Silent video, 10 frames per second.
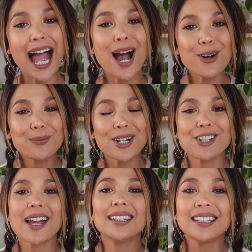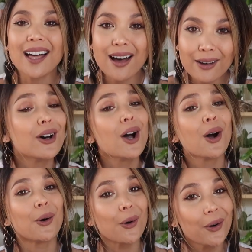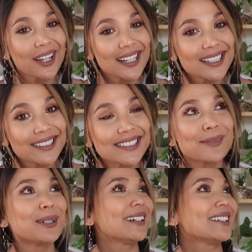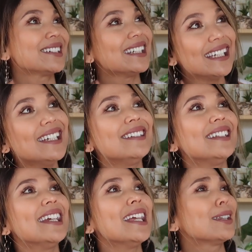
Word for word: how much I love Hoyas because they're easy,